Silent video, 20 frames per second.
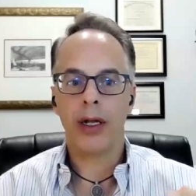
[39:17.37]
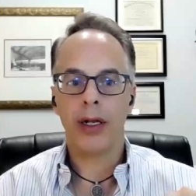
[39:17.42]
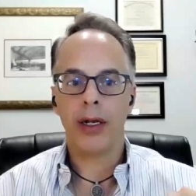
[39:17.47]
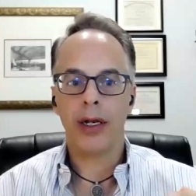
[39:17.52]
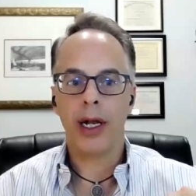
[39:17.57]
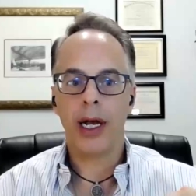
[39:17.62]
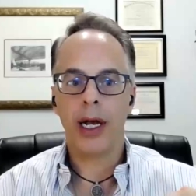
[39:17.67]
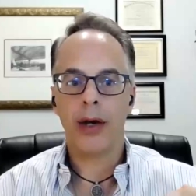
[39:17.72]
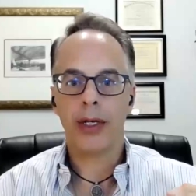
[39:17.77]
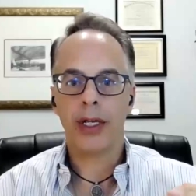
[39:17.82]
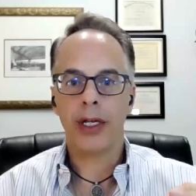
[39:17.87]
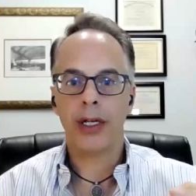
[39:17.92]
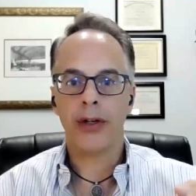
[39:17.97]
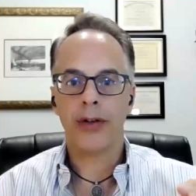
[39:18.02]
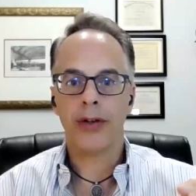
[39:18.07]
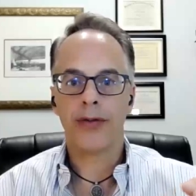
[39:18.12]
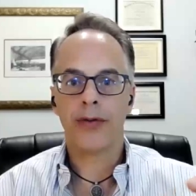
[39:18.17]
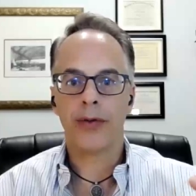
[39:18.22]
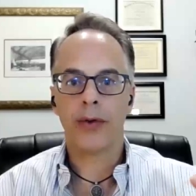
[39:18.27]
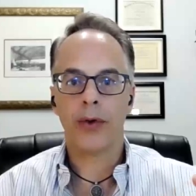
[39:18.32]
now
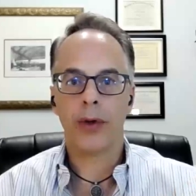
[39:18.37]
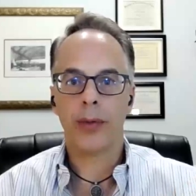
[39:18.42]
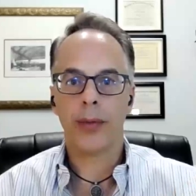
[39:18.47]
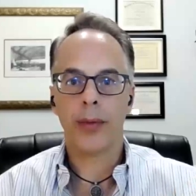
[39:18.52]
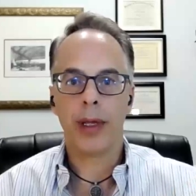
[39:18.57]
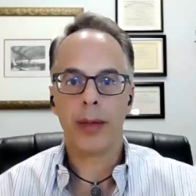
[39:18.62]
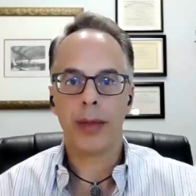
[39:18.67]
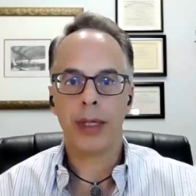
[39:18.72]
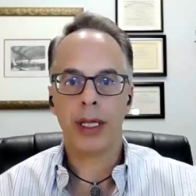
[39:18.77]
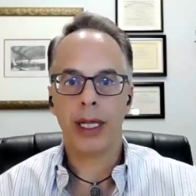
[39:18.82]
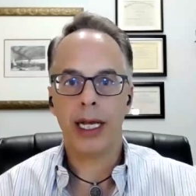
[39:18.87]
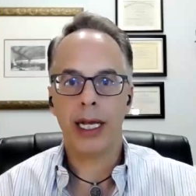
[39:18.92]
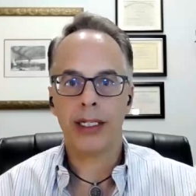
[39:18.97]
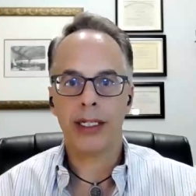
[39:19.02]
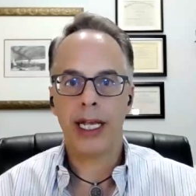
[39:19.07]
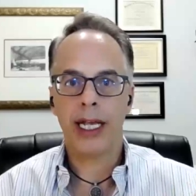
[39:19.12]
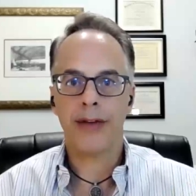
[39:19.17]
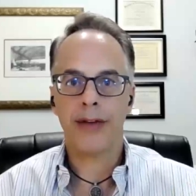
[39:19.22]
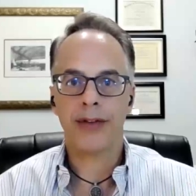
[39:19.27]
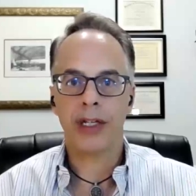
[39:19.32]
here for maybe the last
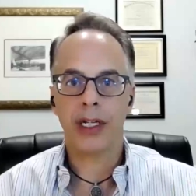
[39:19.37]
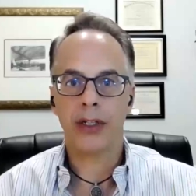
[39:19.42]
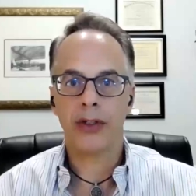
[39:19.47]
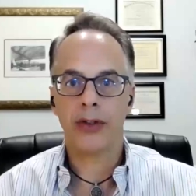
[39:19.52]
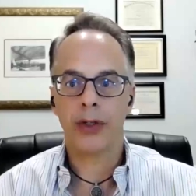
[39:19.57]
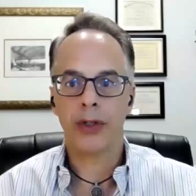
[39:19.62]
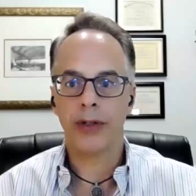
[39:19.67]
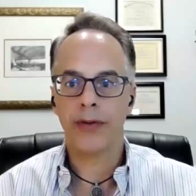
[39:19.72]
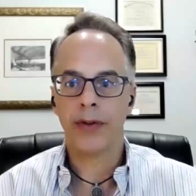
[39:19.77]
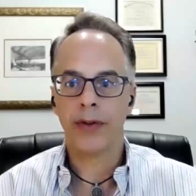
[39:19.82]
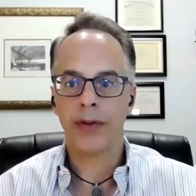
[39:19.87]
half century